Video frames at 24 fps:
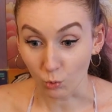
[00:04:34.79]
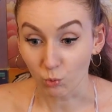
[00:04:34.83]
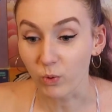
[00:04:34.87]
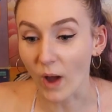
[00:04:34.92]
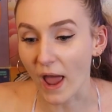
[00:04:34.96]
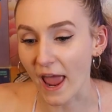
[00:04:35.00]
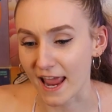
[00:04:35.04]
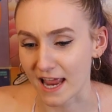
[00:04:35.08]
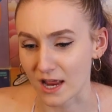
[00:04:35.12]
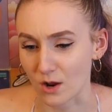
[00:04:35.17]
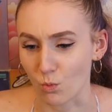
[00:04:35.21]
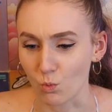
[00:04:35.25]

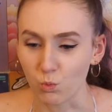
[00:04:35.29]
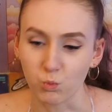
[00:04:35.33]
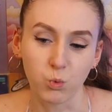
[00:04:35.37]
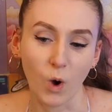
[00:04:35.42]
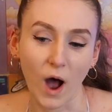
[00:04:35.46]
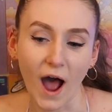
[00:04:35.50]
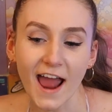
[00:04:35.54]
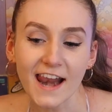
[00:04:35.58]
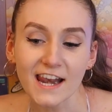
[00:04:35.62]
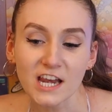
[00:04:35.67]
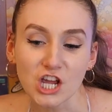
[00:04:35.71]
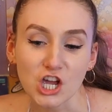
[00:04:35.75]
Wait,
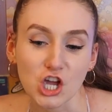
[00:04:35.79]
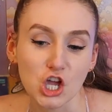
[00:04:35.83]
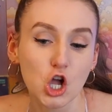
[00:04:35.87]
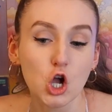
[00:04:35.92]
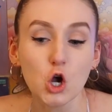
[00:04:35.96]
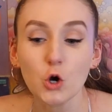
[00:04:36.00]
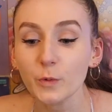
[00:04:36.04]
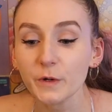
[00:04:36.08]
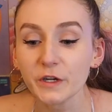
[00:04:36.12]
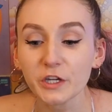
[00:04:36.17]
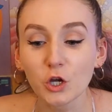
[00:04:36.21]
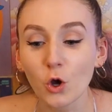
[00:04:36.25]
what?
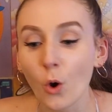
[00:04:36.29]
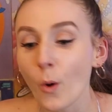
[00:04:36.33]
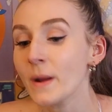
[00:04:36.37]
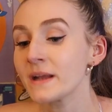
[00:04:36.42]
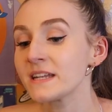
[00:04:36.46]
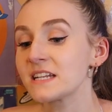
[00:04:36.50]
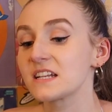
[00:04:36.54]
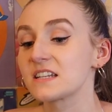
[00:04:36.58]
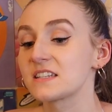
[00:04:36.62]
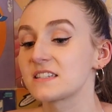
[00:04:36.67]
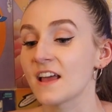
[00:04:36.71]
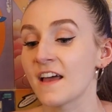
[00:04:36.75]
Who were you
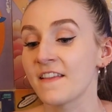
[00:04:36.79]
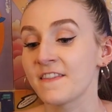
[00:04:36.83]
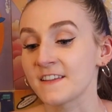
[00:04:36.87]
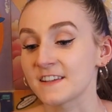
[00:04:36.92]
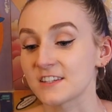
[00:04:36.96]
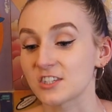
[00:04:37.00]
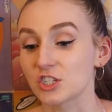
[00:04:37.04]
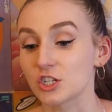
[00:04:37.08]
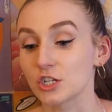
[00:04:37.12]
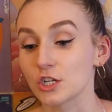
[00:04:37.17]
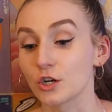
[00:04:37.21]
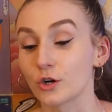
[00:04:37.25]
going to send
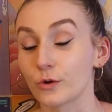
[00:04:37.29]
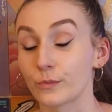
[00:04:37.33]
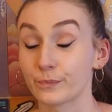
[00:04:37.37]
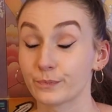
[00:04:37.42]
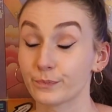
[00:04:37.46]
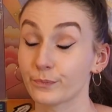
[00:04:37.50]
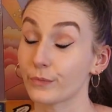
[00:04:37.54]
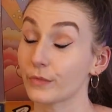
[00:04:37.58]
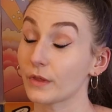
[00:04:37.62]
this to?